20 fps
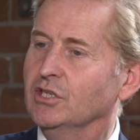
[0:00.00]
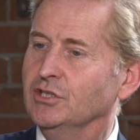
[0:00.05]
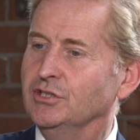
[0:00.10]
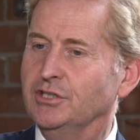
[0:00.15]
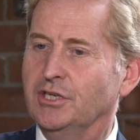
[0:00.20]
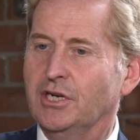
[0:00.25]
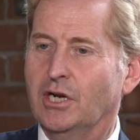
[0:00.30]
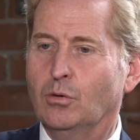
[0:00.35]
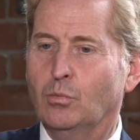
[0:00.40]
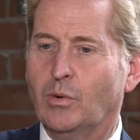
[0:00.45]

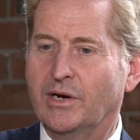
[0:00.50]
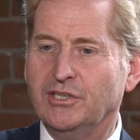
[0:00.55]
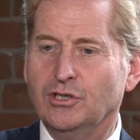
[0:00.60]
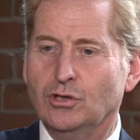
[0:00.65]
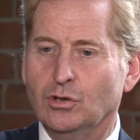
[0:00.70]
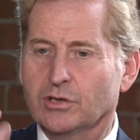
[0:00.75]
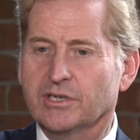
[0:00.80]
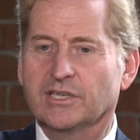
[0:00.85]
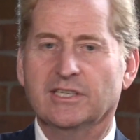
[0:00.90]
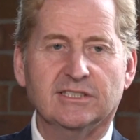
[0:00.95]
you know, when you
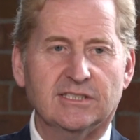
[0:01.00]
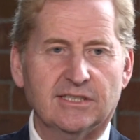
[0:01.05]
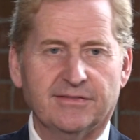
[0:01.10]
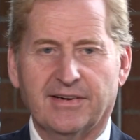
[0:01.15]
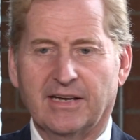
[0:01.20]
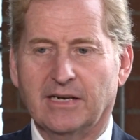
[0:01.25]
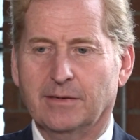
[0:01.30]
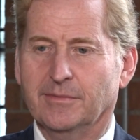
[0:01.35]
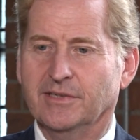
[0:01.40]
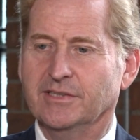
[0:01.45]
look at a
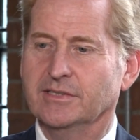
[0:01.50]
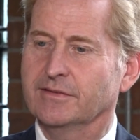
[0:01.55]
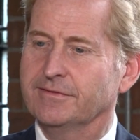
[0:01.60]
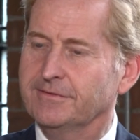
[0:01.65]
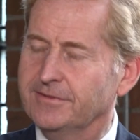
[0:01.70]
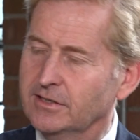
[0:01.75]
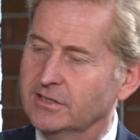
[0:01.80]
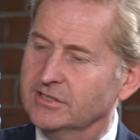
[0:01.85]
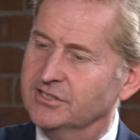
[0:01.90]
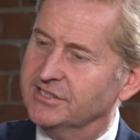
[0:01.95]
development, the
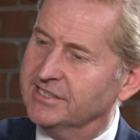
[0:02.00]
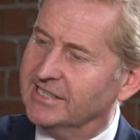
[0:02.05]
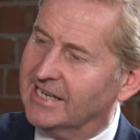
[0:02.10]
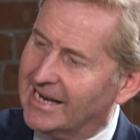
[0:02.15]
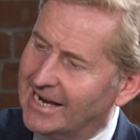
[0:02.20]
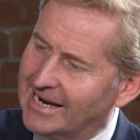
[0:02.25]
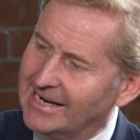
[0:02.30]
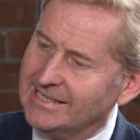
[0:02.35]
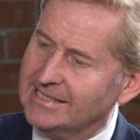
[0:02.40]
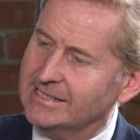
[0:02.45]
first thing
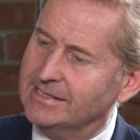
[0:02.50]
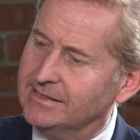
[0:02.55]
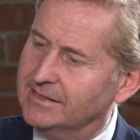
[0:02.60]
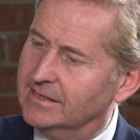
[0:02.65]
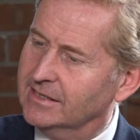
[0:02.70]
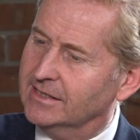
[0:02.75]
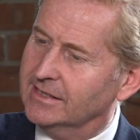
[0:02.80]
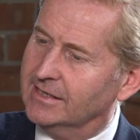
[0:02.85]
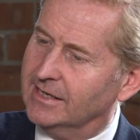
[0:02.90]
any